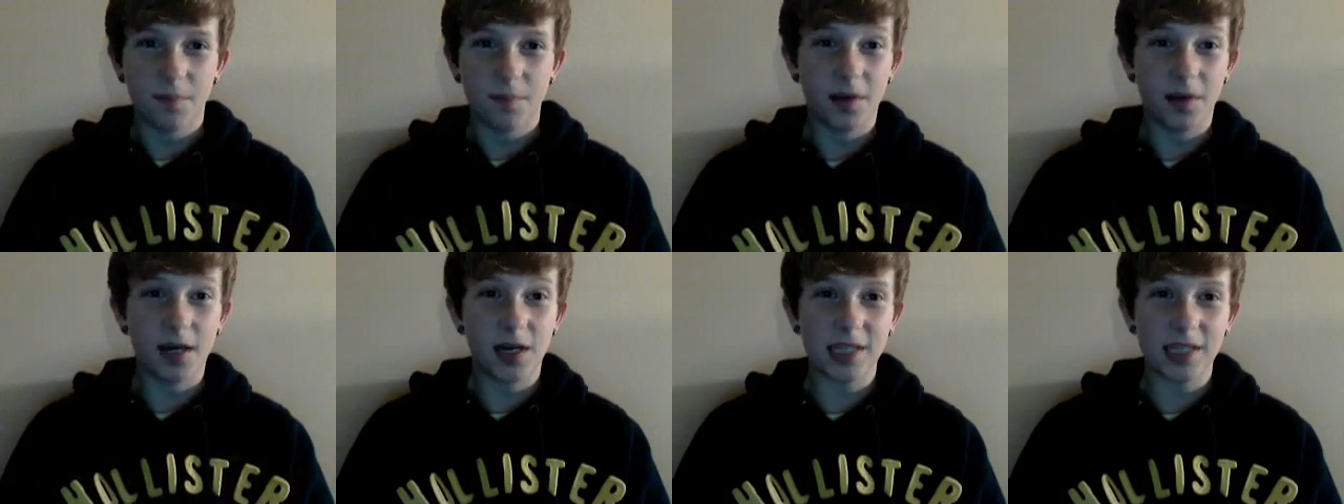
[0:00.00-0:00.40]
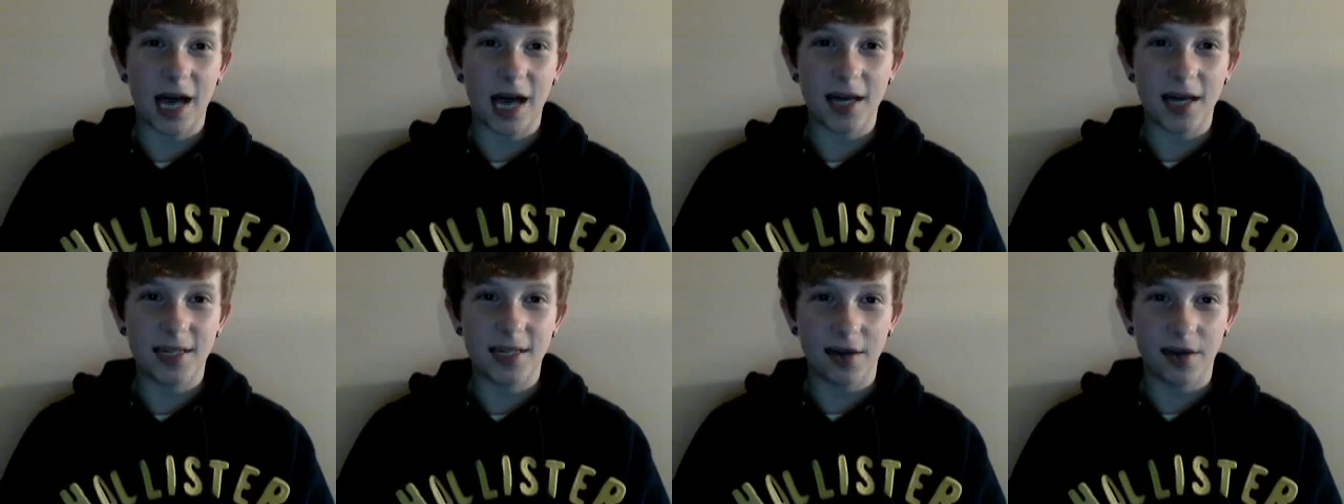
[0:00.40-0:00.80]
because
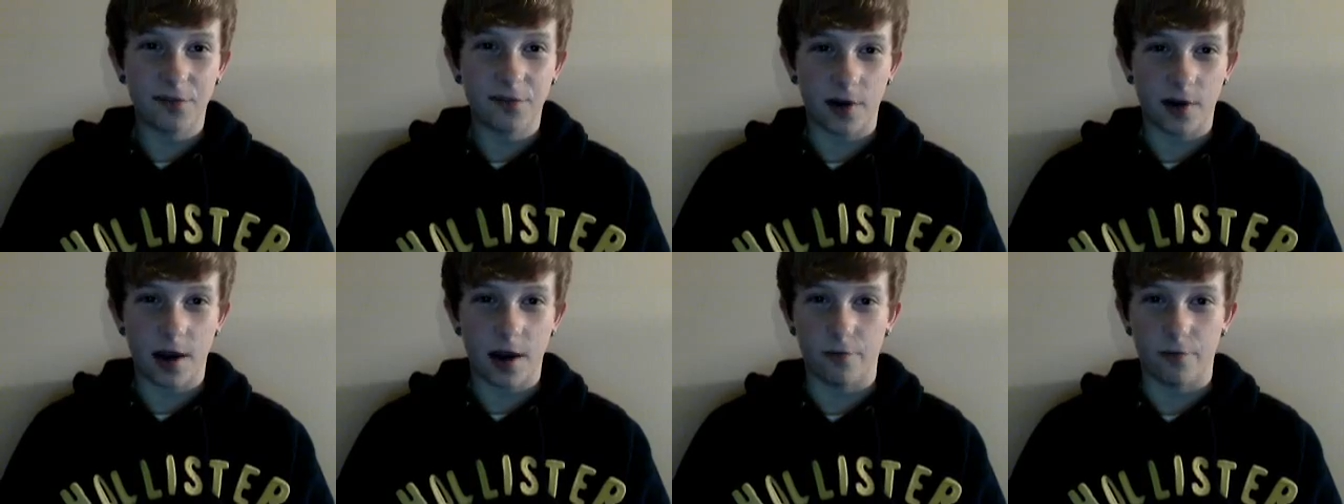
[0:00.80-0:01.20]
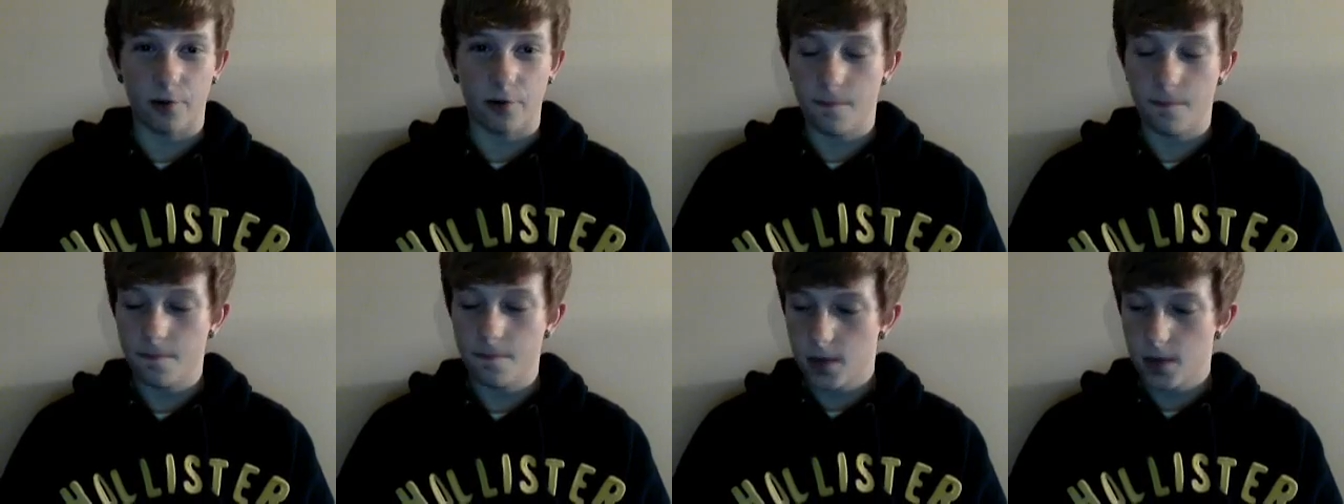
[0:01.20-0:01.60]
I take
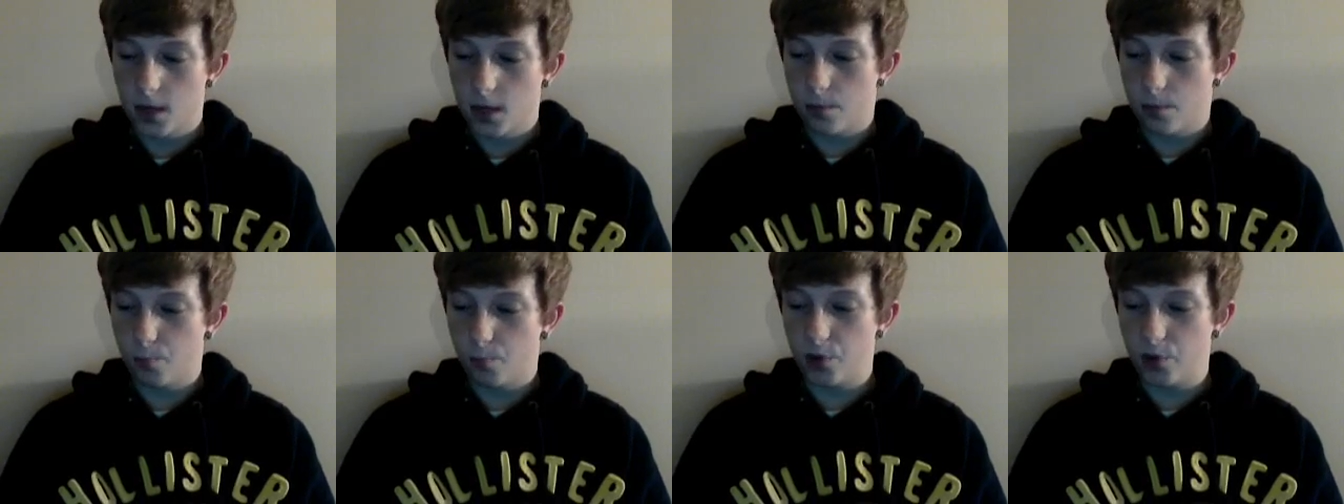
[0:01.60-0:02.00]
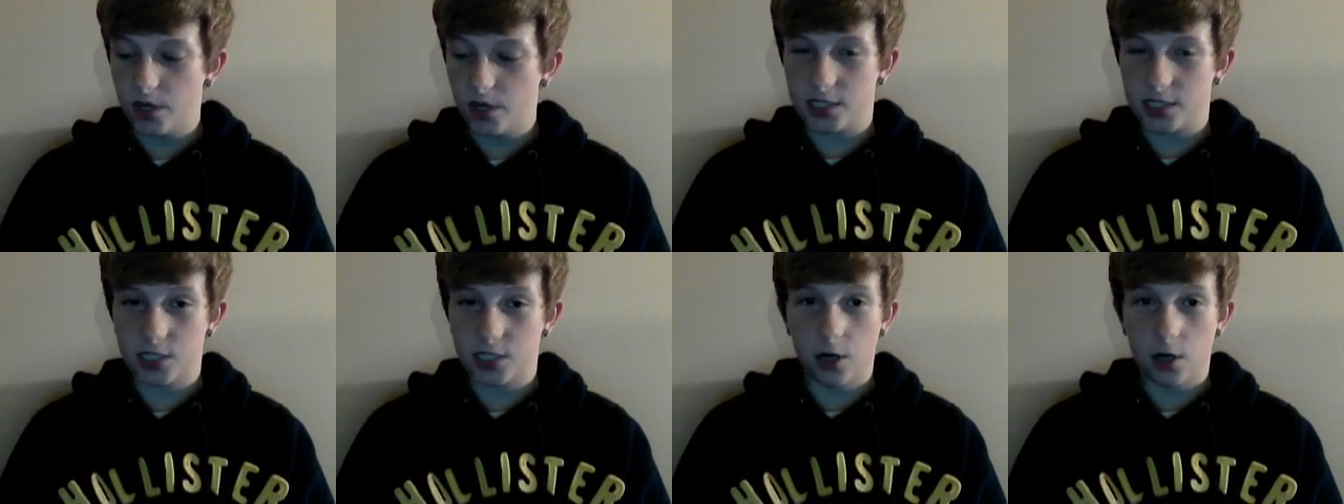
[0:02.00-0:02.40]
forever.
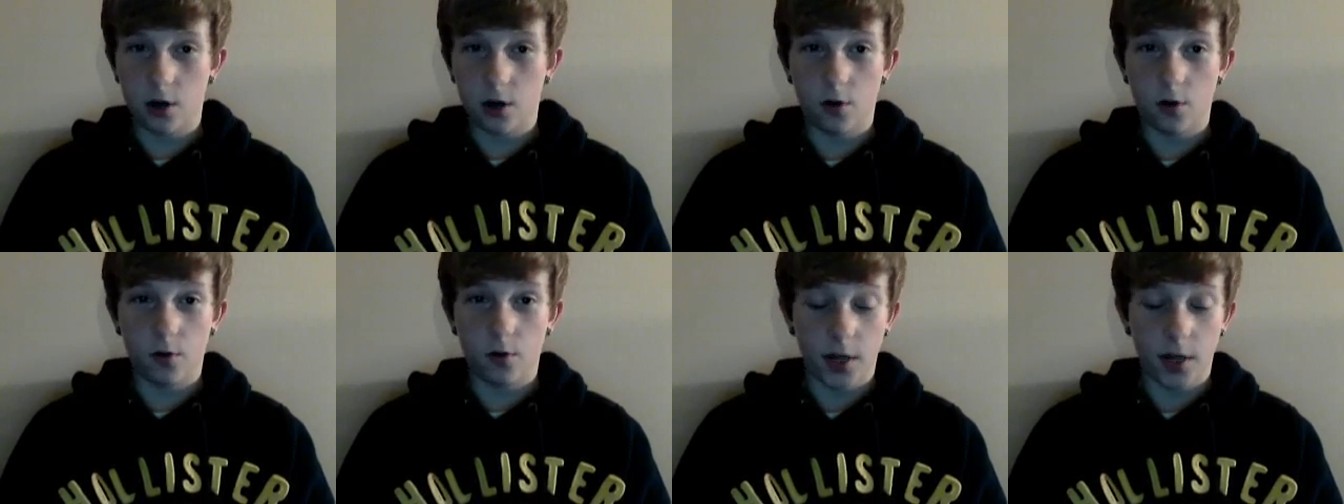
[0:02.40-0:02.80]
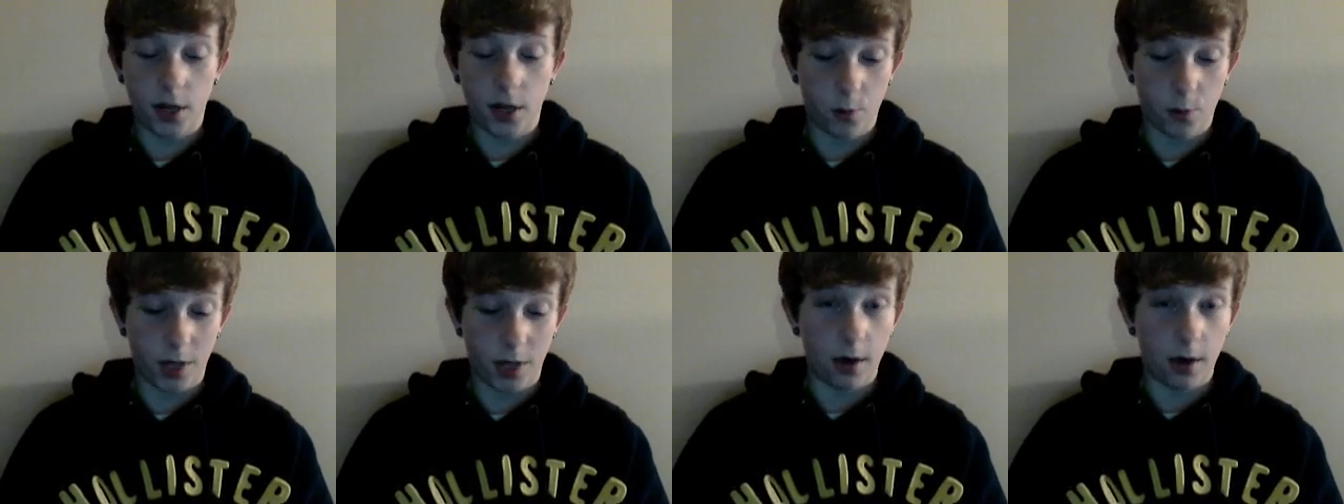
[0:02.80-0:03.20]
But so,
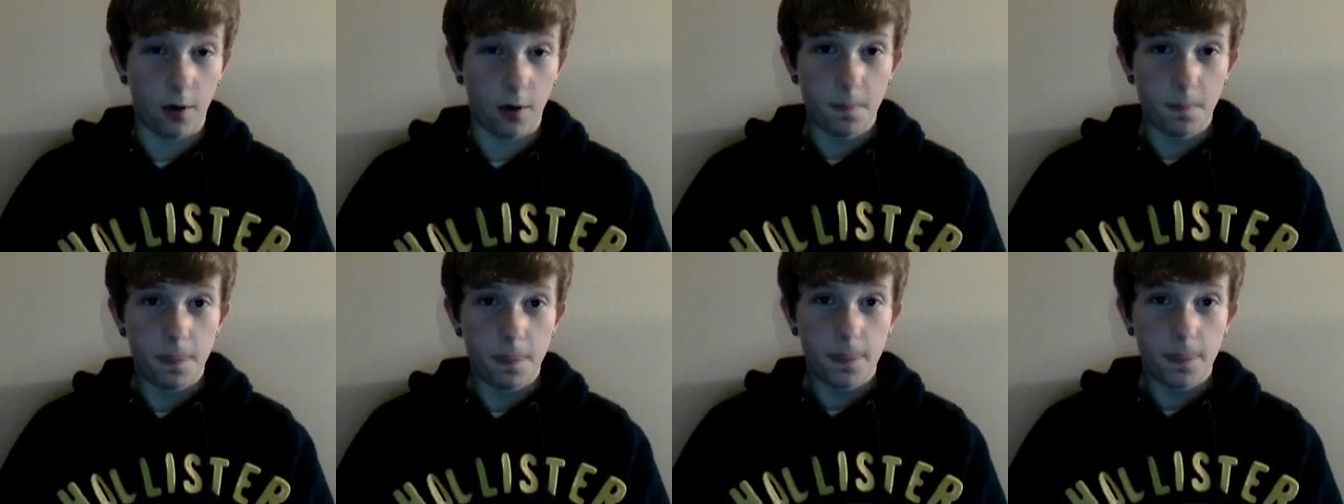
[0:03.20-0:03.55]
here we go.